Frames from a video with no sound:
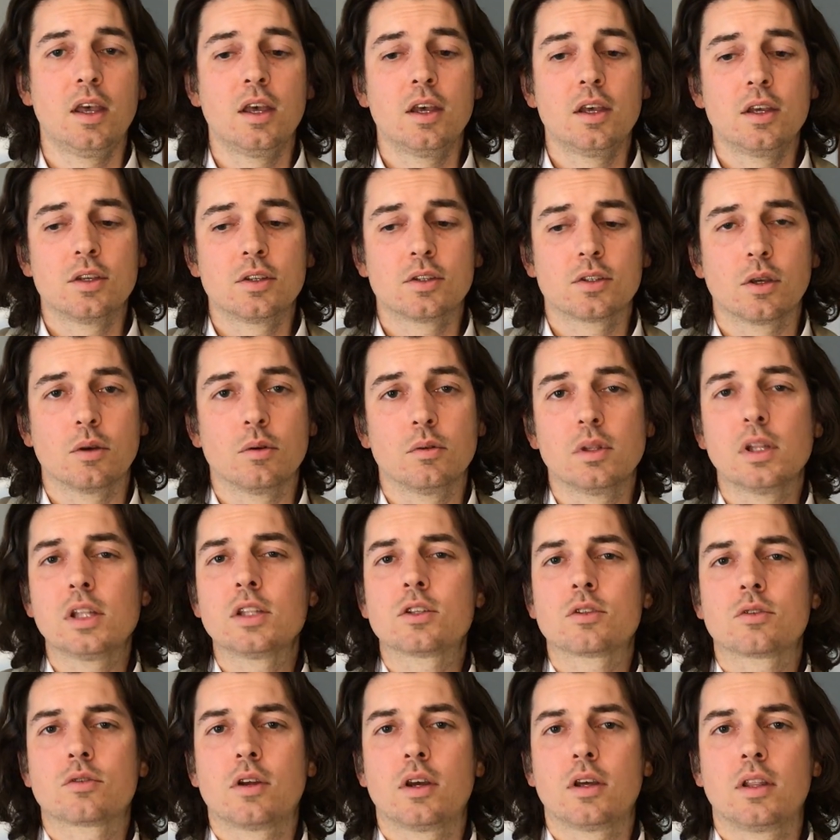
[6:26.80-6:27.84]
So let's
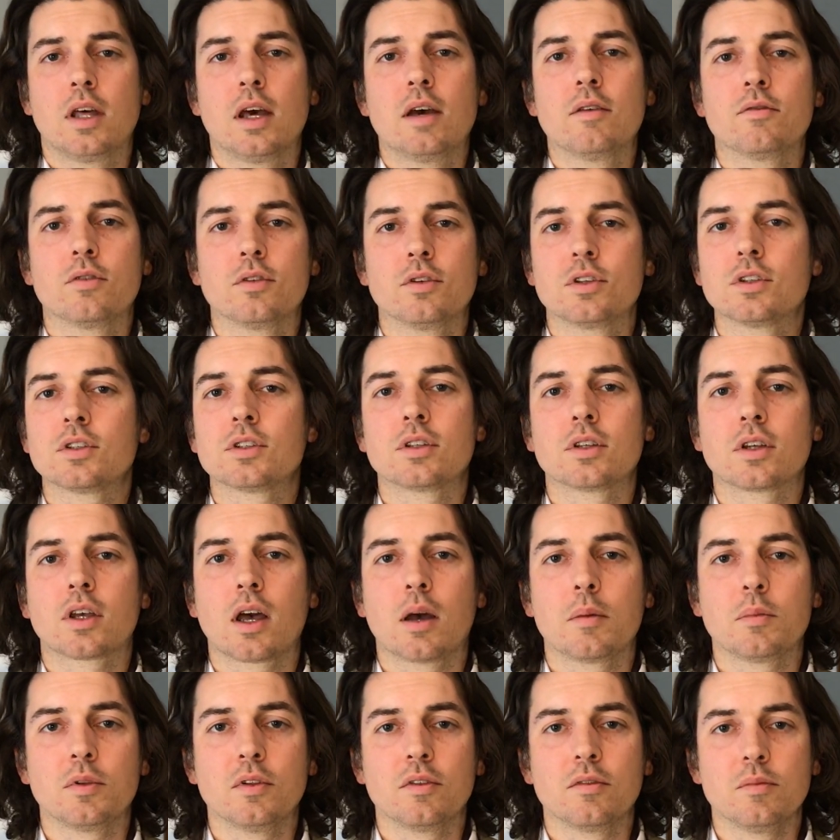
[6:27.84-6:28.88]
try that for just a
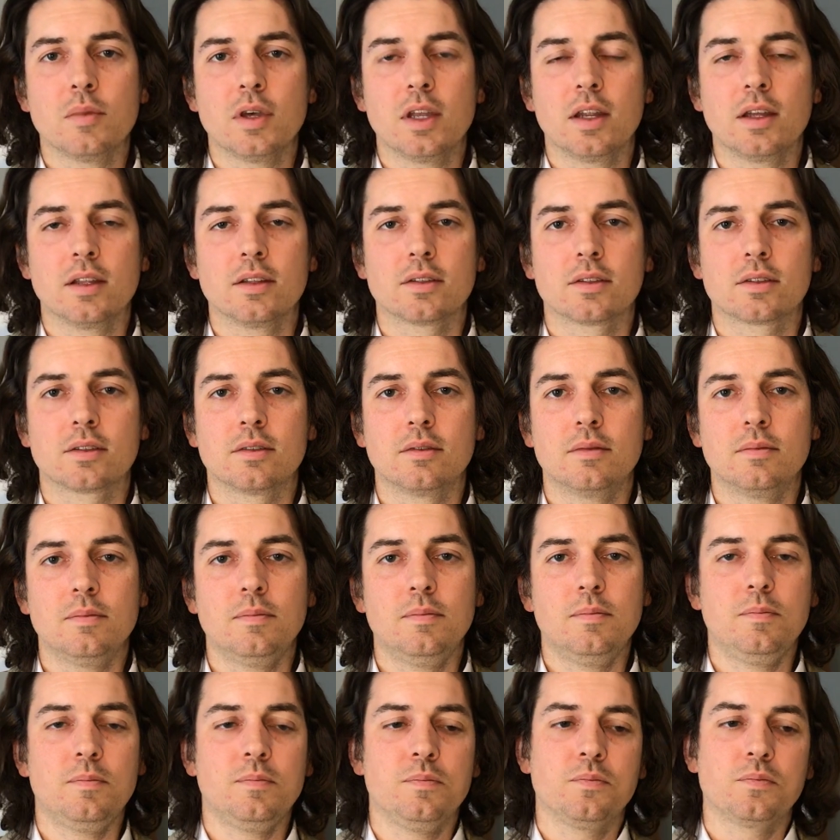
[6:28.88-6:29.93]
couple of minutes.
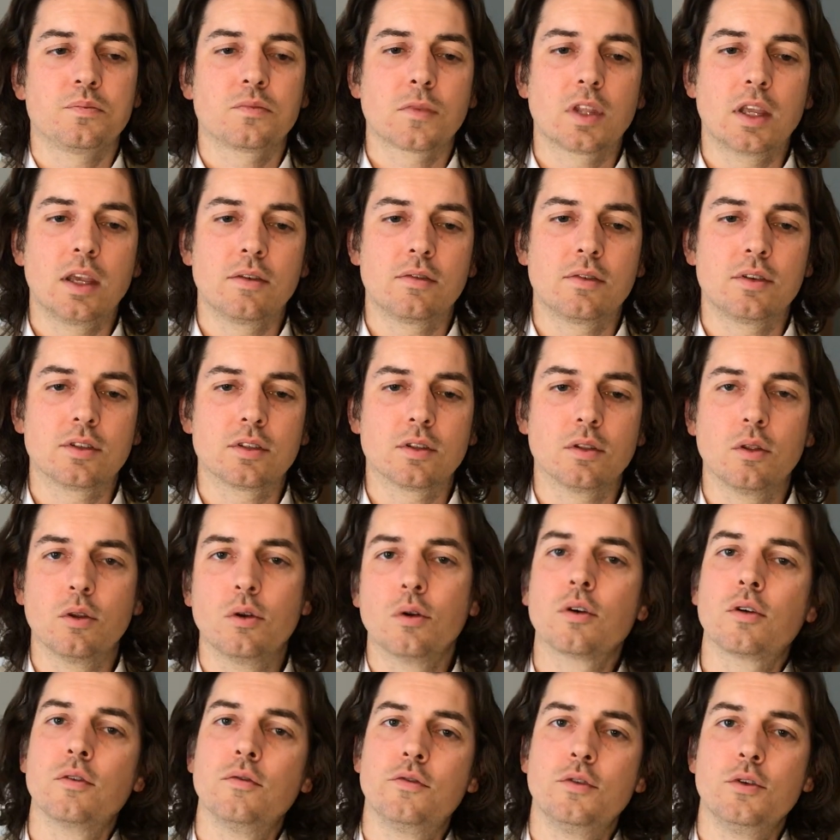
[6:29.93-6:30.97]
If it's a little
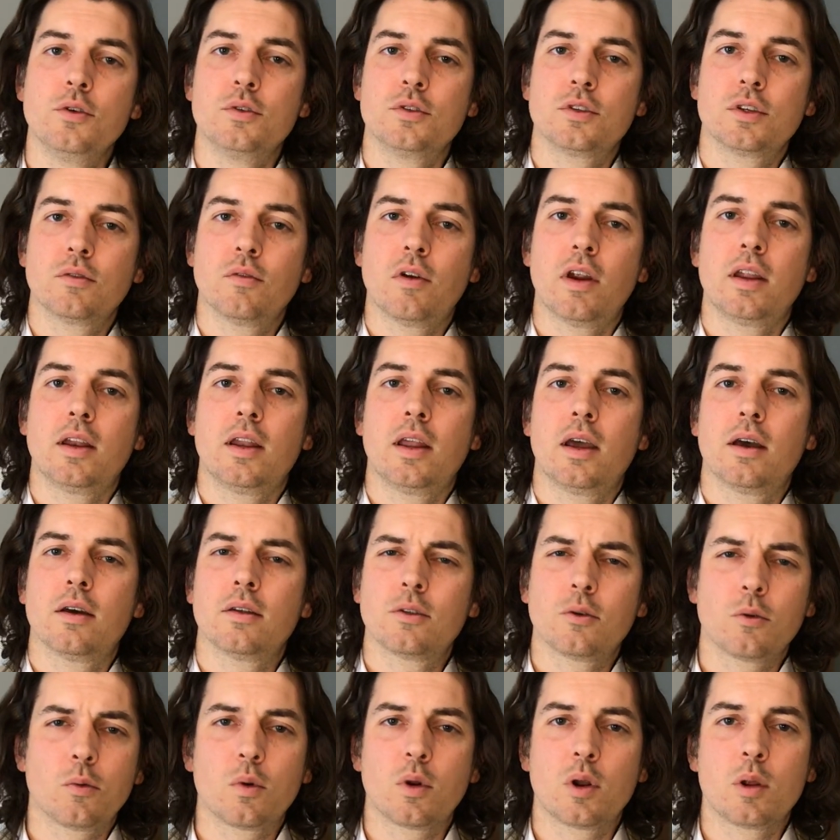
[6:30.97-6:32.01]
confusing right now,
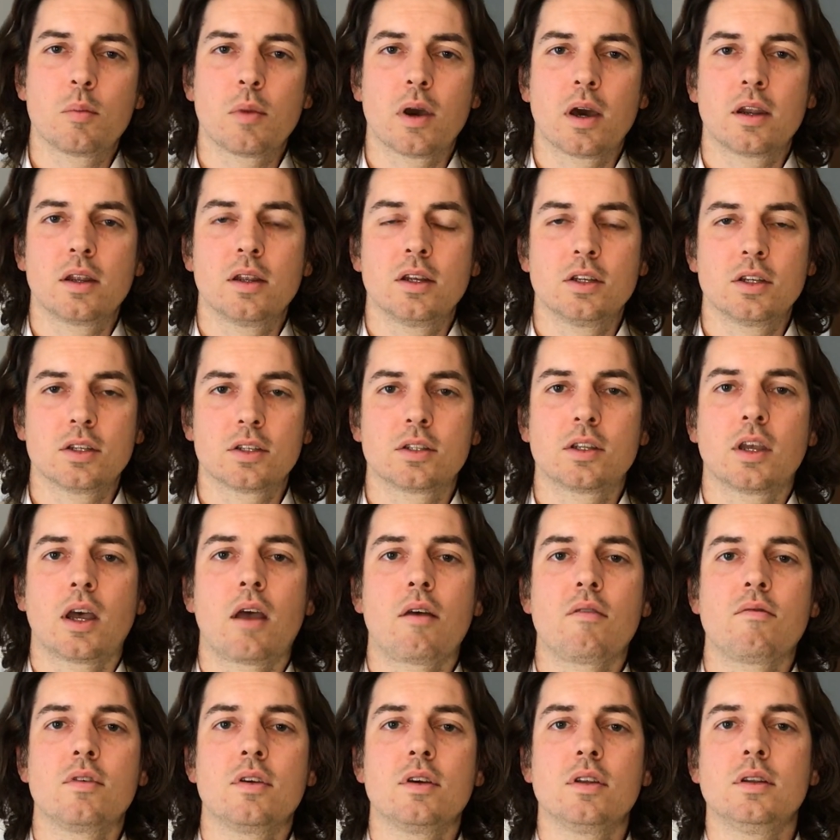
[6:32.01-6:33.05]
don't worry about it. Just
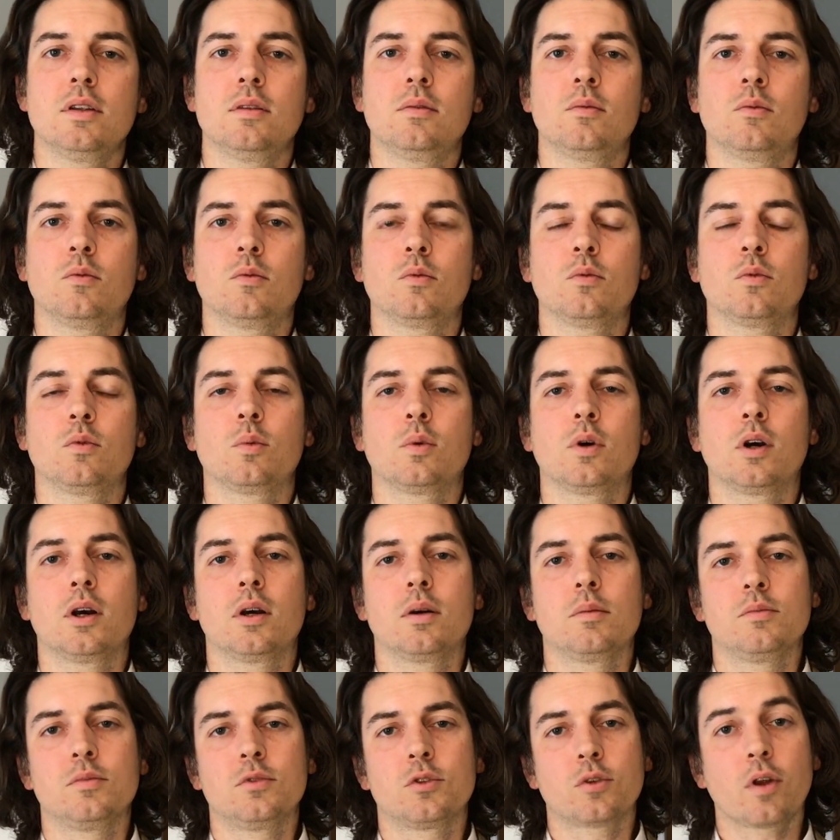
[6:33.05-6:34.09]
dive in
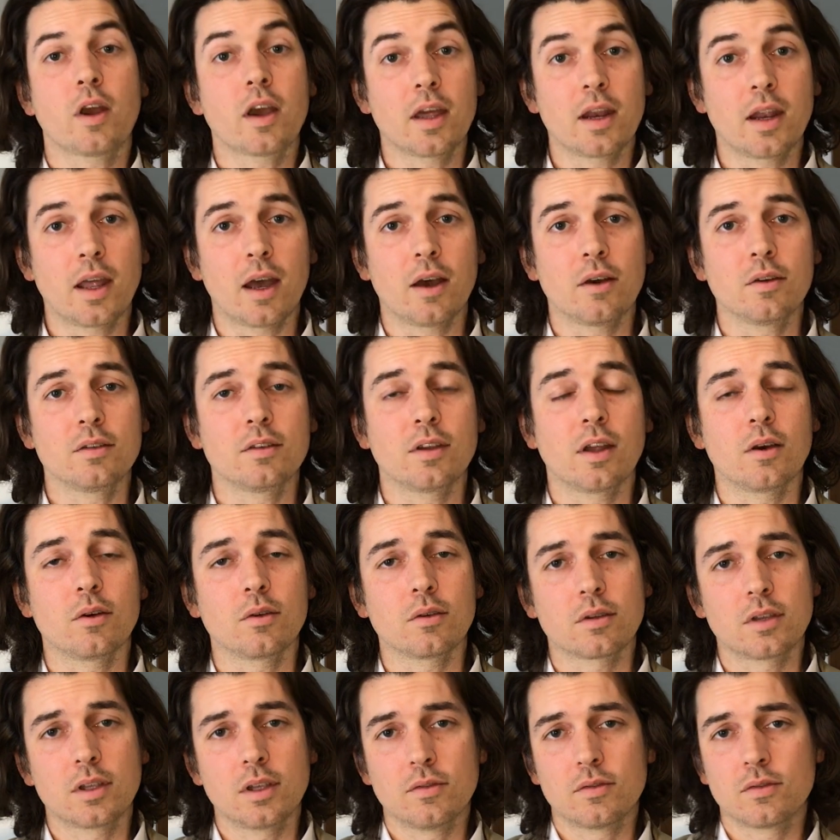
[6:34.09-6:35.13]
and try it out, and I'll
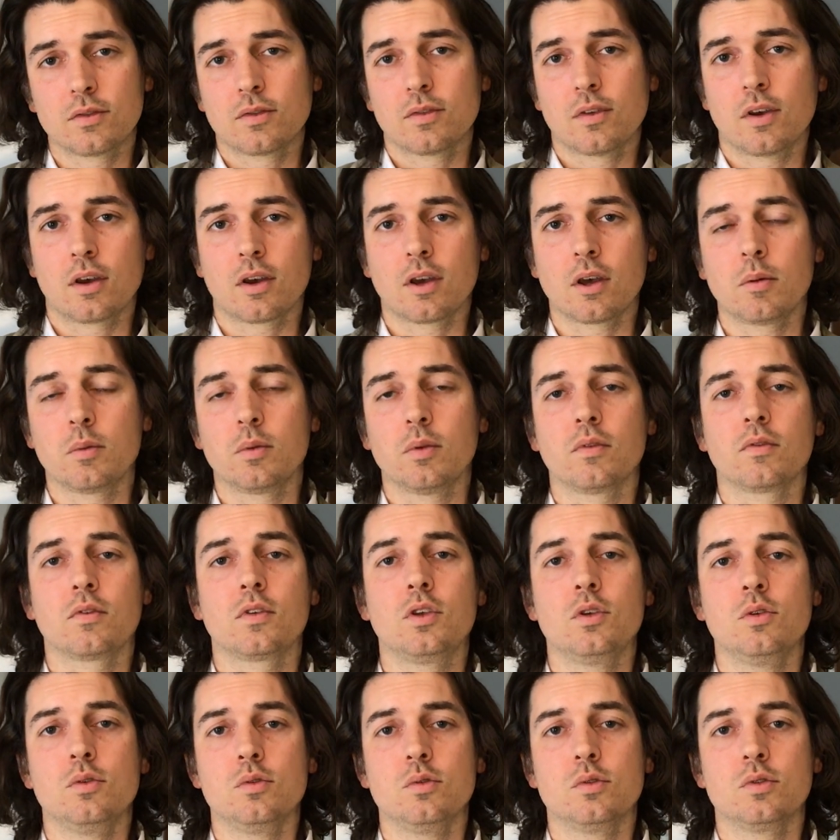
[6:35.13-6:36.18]
give a couple of
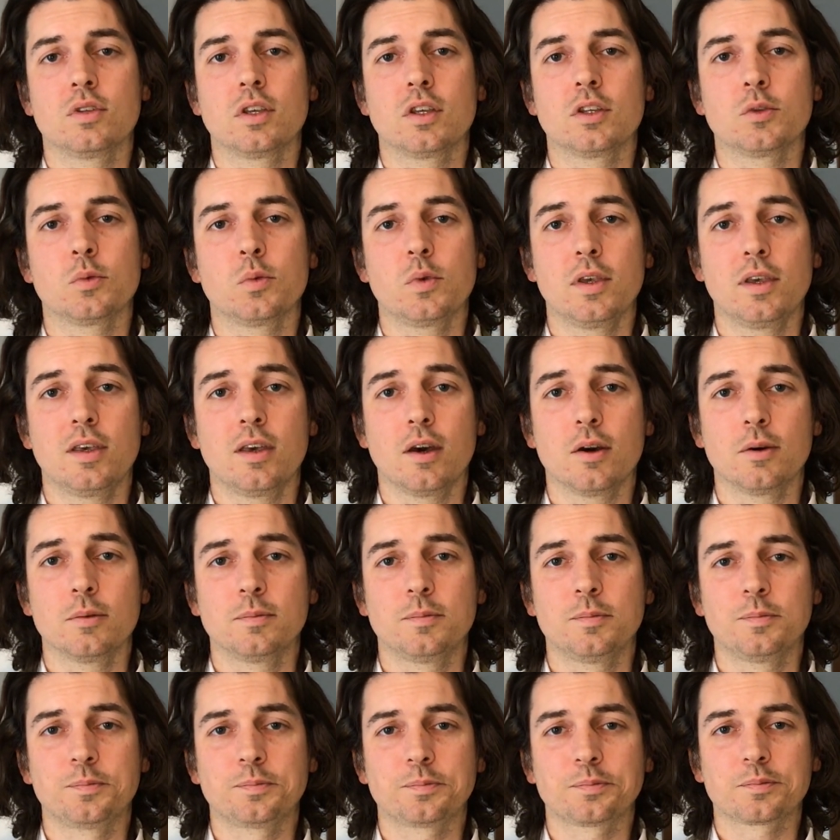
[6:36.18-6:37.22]
cues as we go.
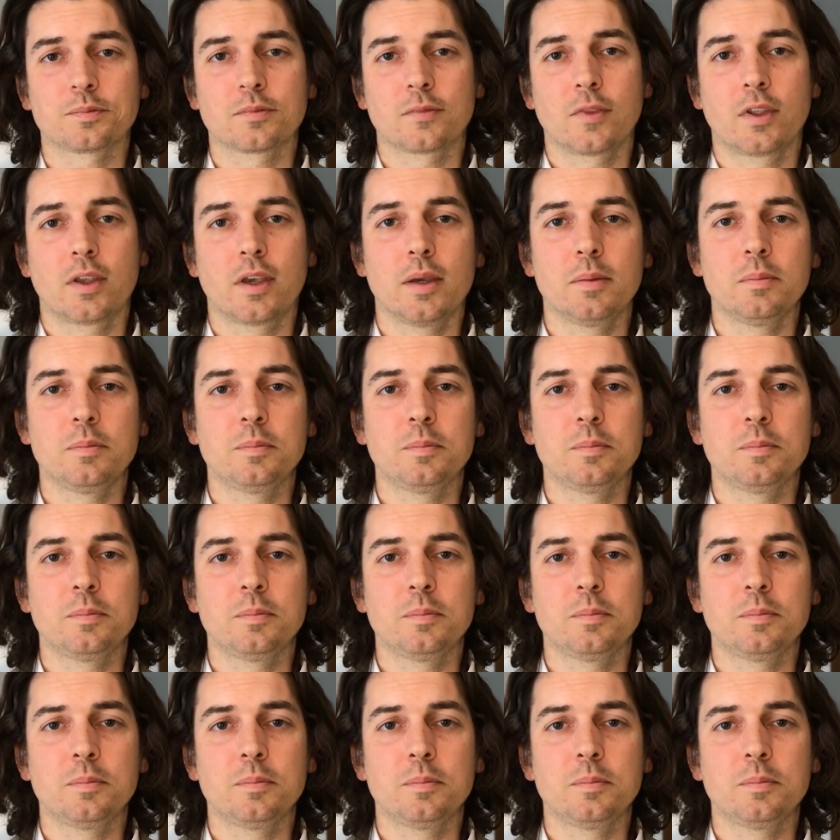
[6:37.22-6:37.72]
Okay?